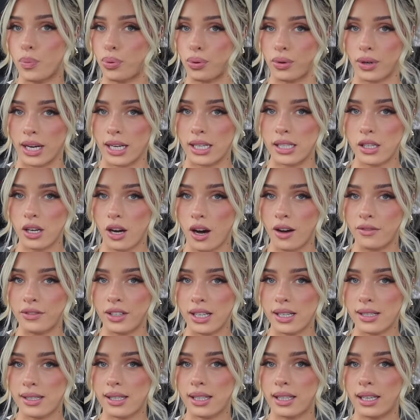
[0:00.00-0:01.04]
print
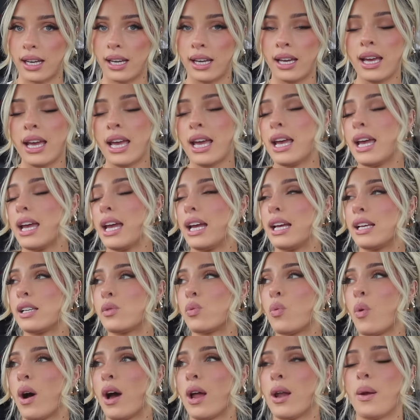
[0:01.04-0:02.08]
obviously
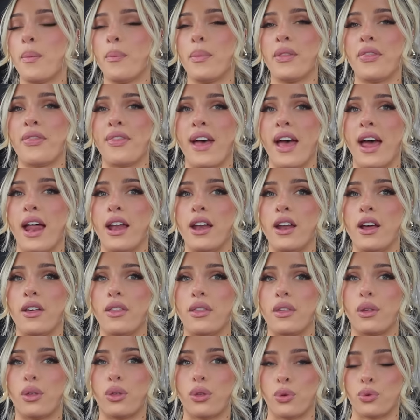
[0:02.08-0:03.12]
is one, but then
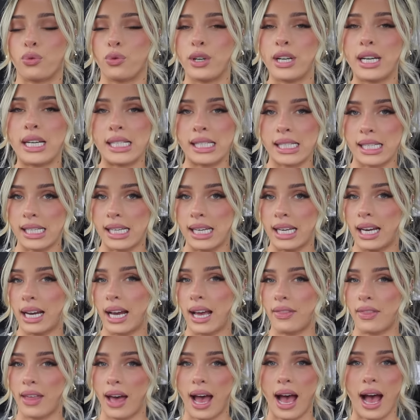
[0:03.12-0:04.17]
the three D
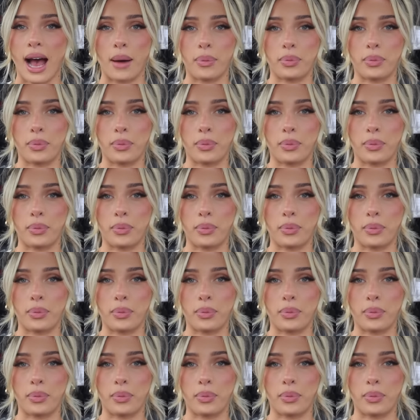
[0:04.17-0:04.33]
and the